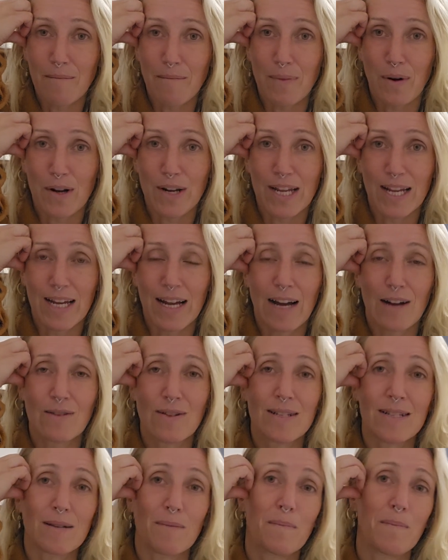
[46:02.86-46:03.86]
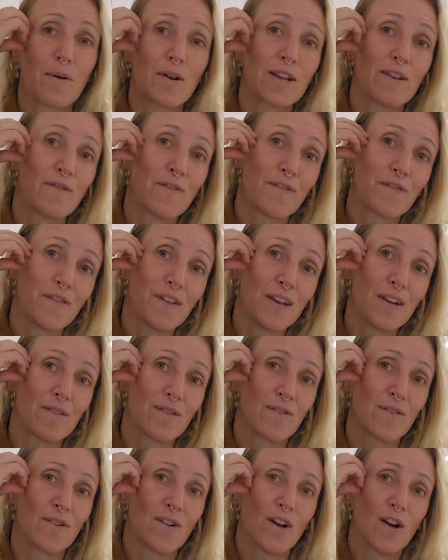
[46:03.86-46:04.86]
body, how does somebody
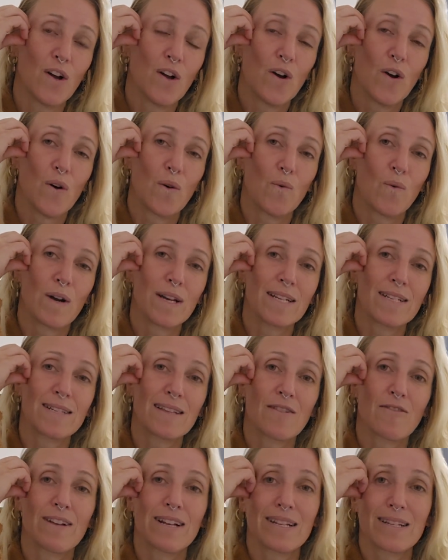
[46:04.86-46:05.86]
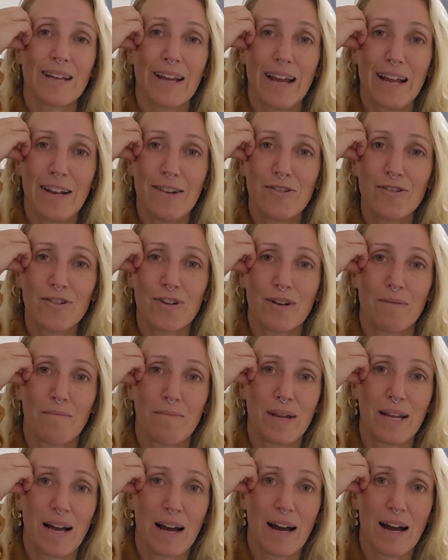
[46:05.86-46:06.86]
feel? What is their intention
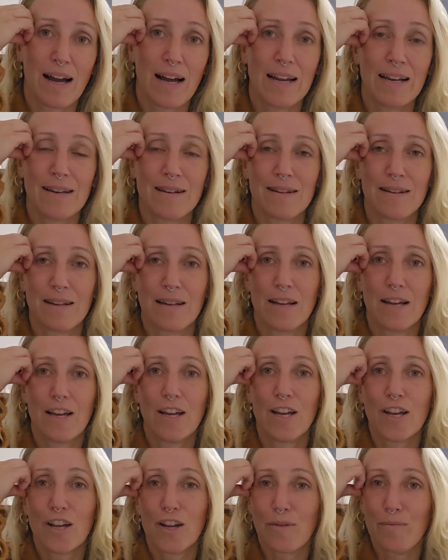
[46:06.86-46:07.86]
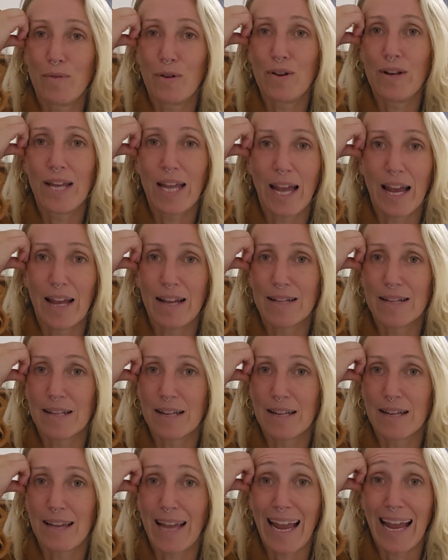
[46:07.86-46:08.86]
behind
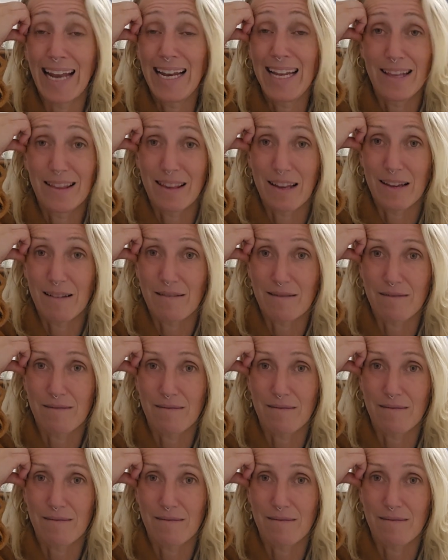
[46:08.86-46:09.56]
communicating anything?